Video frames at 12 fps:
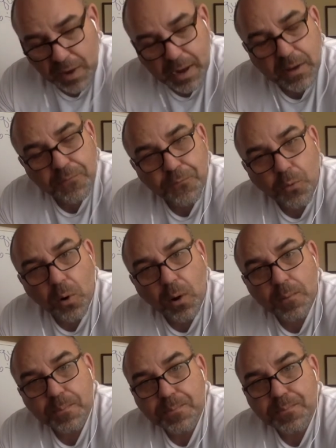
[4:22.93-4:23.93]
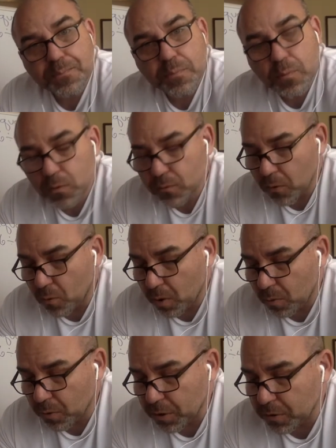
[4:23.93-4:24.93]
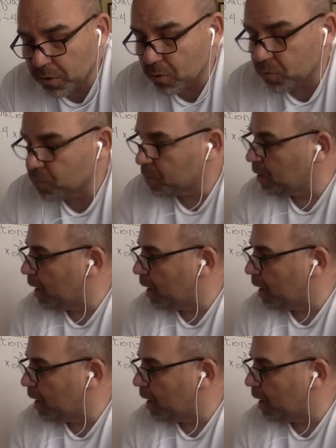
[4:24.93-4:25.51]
84? So what we're going to do is we're going to